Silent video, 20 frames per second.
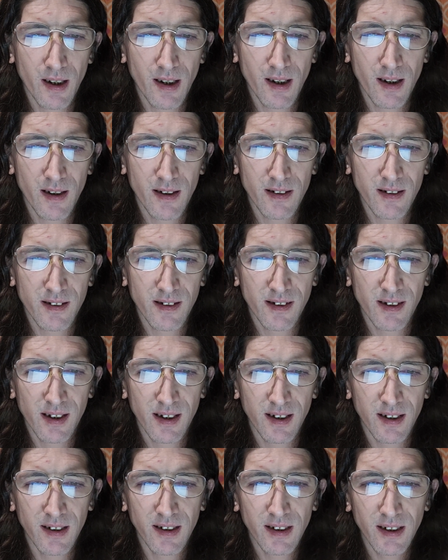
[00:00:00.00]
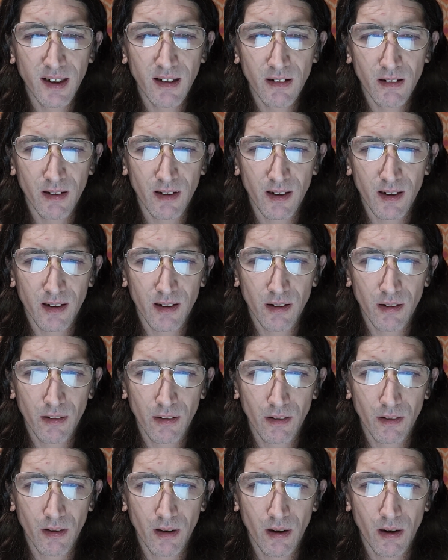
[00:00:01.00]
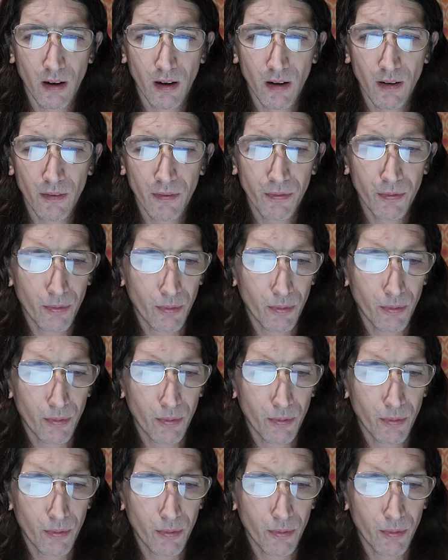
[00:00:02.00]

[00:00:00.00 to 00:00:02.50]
as they near the turnoff,